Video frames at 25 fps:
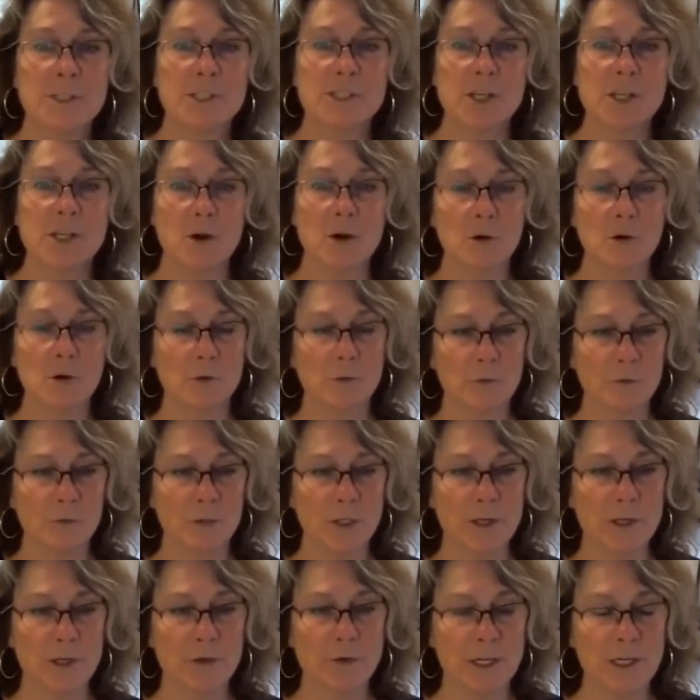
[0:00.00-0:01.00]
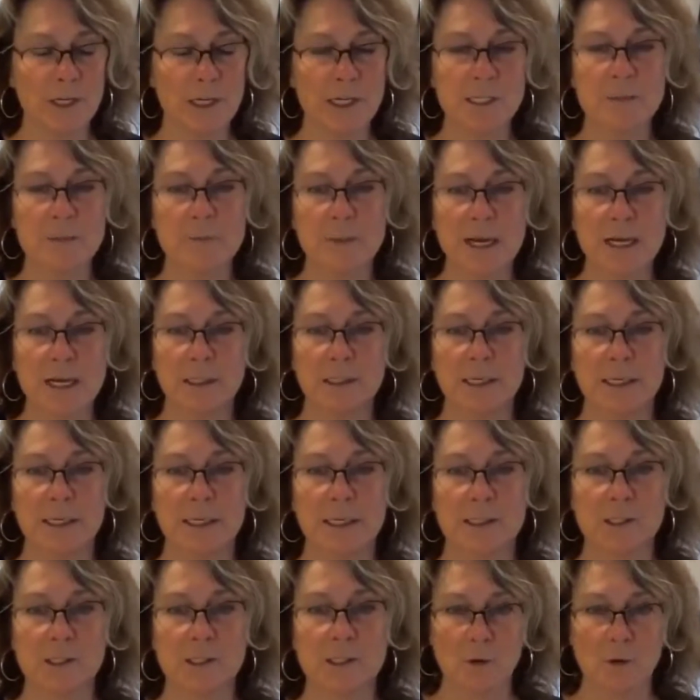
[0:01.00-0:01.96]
So, you know, you need to make a list.